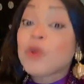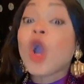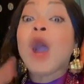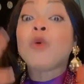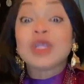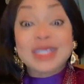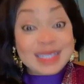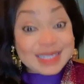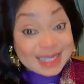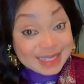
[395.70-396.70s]
Because I was
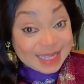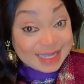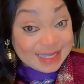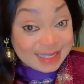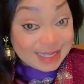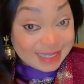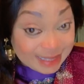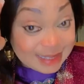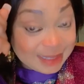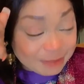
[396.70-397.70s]
interested
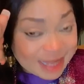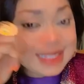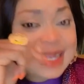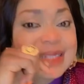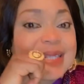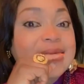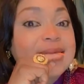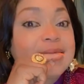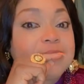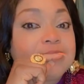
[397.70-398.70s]
in the matter then.